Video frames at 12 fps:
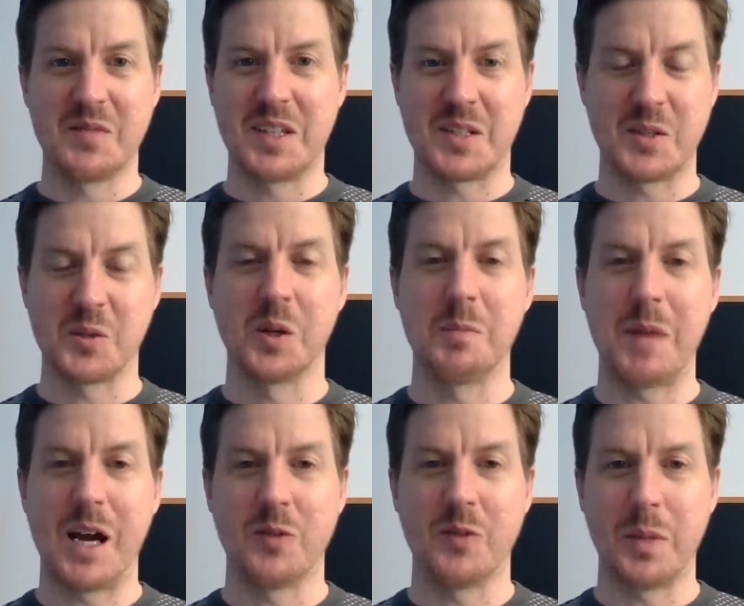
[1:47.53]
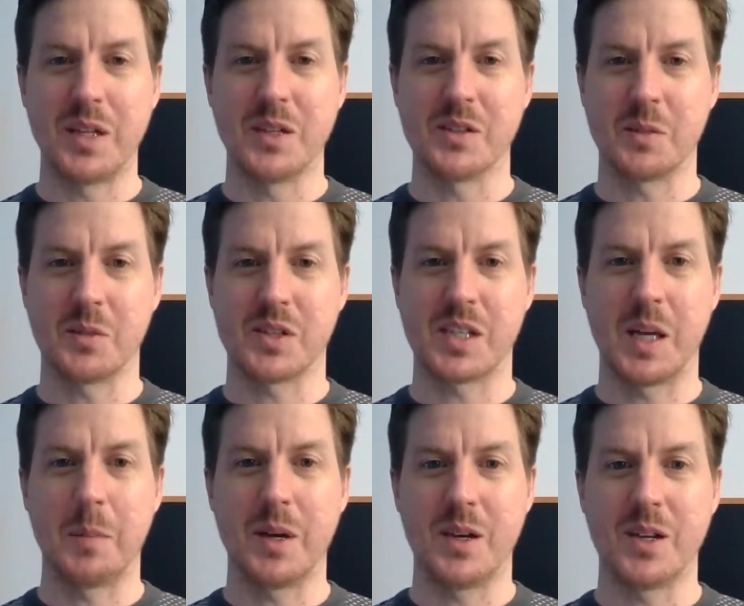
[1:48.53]
This is all a matter of opinions. I'm just
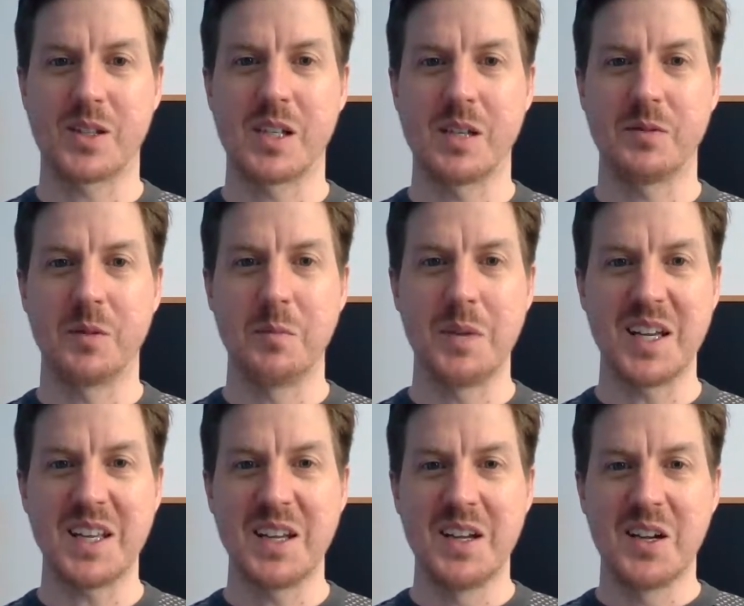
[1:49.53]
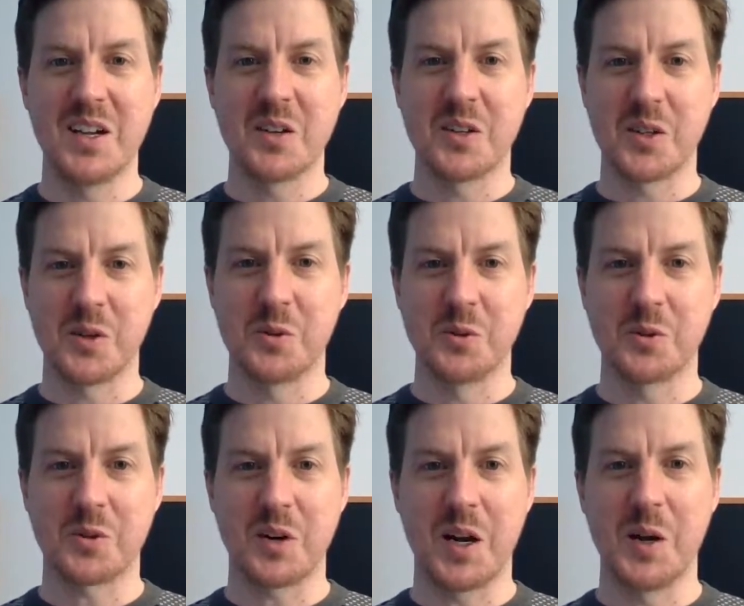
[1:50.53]
saying personally for me, Google
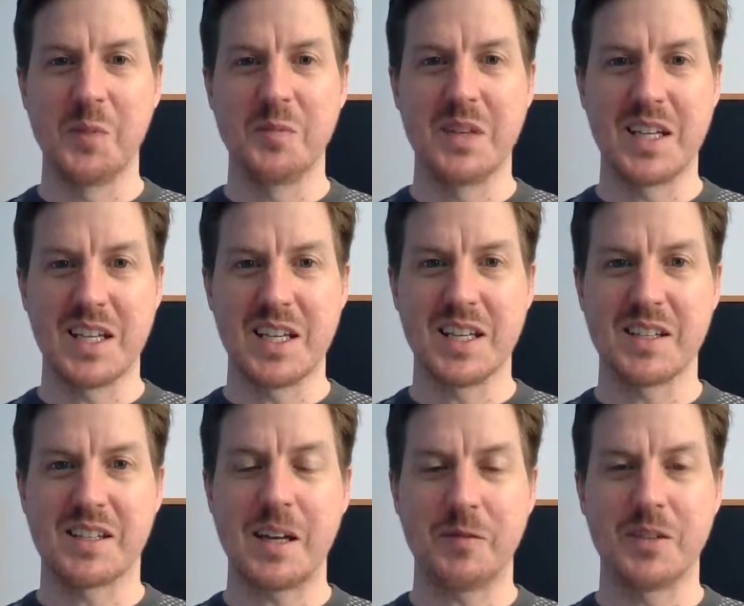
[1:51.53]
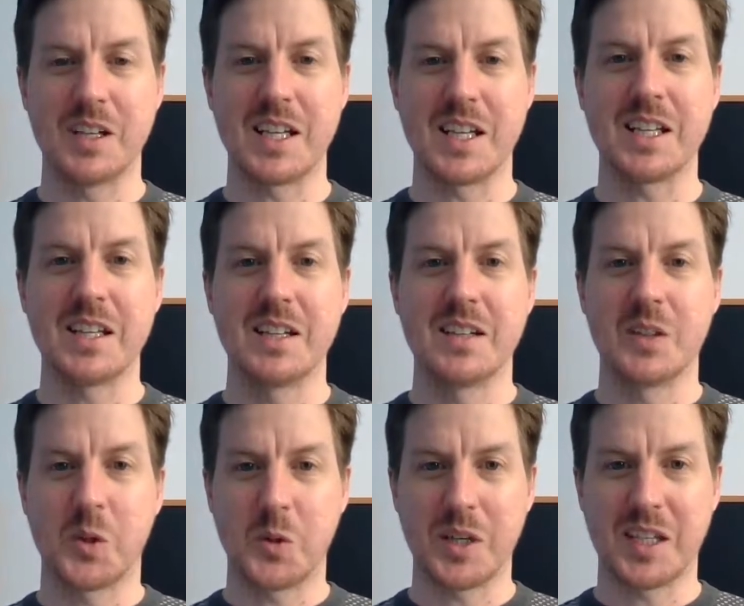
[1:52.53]
Chrome is definitely
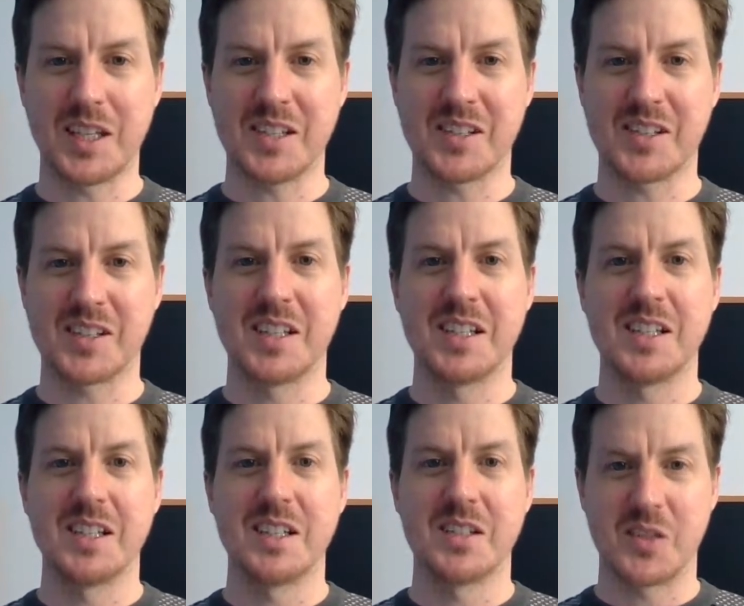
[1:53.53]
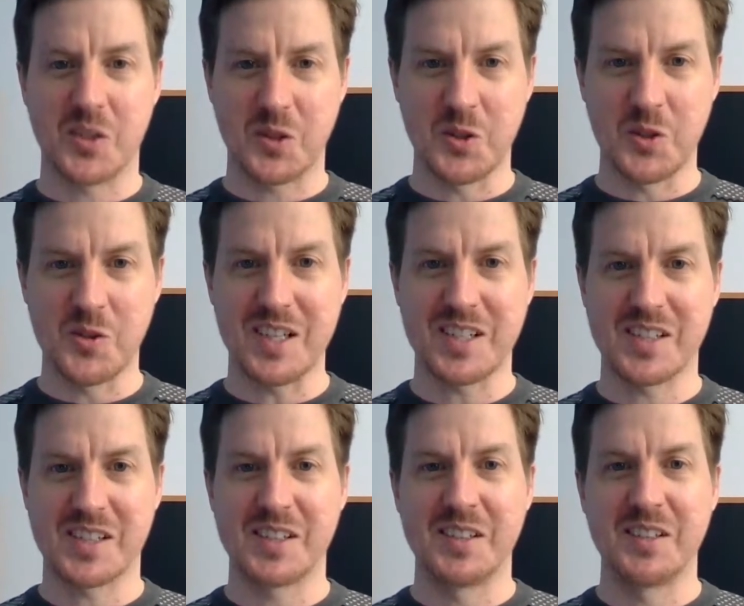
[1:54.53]
the quickest,
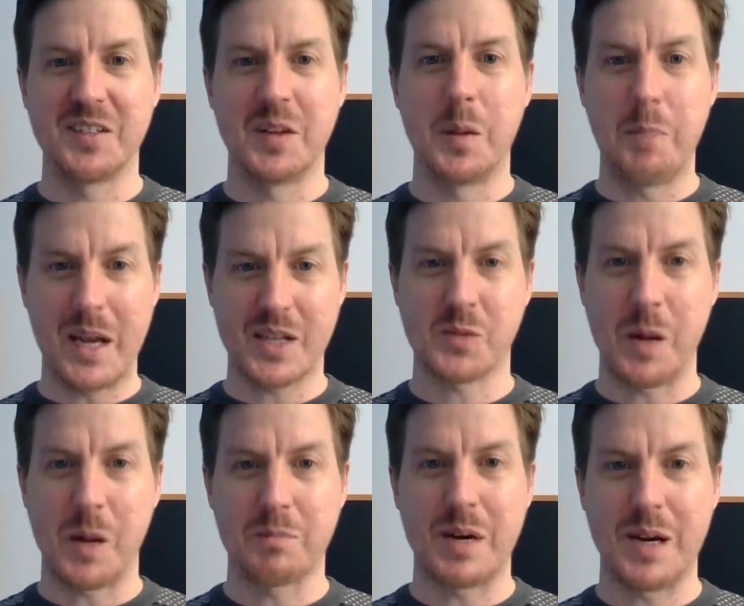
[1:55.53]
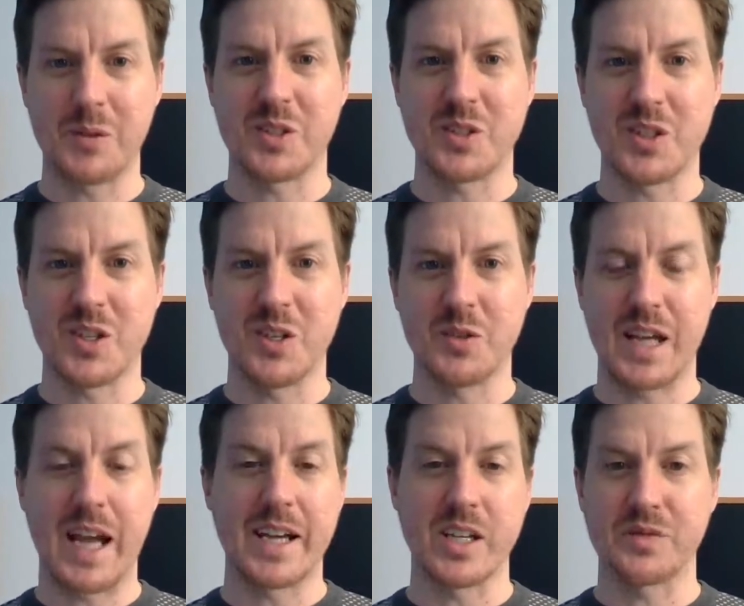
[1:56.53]
securest, best web browser to use,
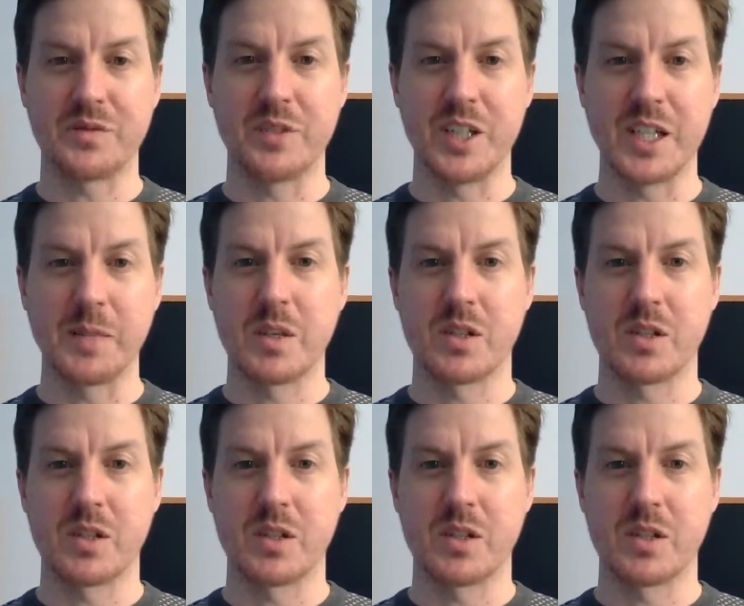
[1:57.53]
and it's free.